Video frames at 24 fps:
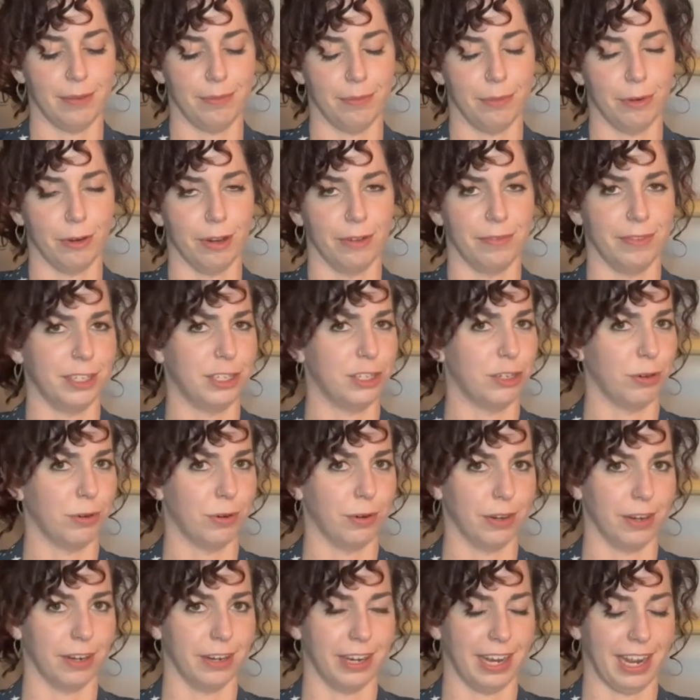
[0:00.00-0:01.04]
more of a
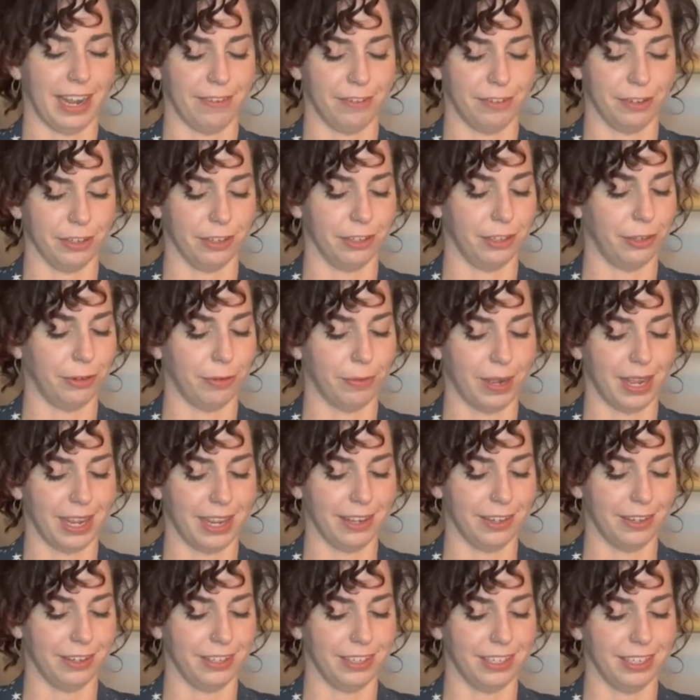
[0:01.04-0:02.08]
chore after a little
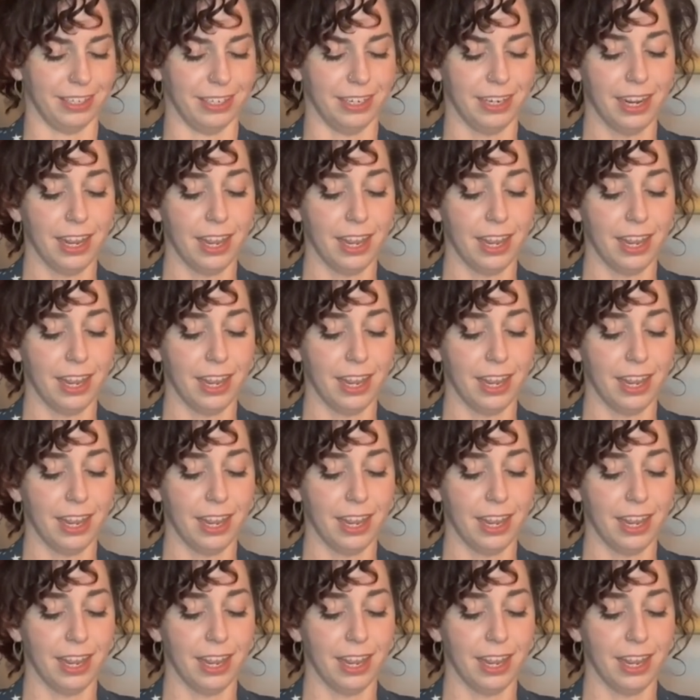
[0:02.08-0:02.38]
while, and